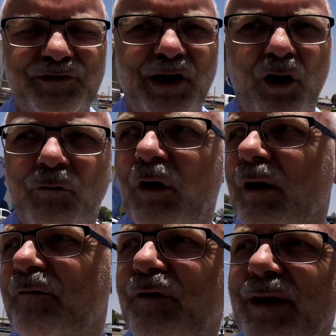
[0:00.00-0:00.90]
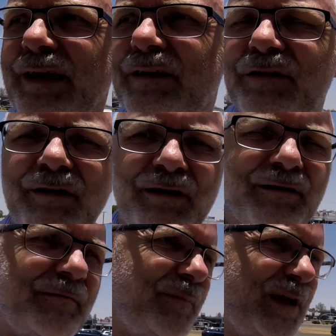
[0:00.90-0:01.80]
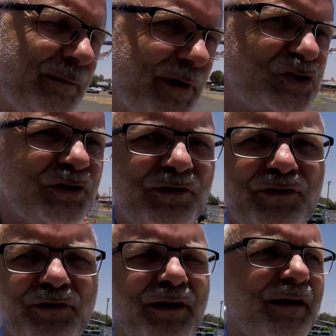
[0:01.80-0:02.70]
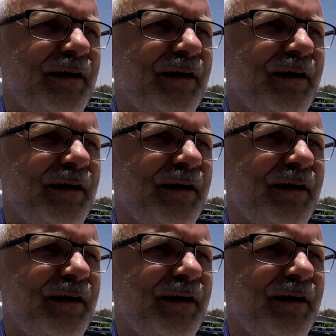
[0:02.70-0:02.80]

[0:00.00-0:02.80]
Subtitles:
their overall fleet emissions,